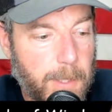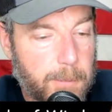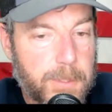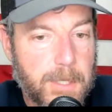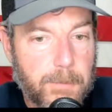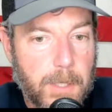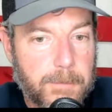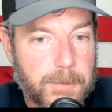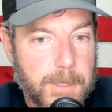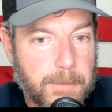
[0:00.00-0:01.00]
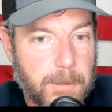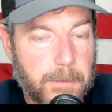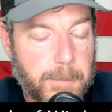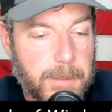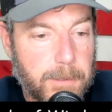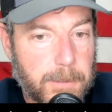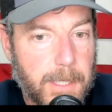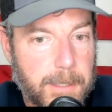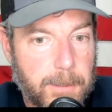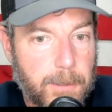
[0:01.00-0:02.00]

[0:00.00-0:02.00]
several officers out there that have been killed in the line of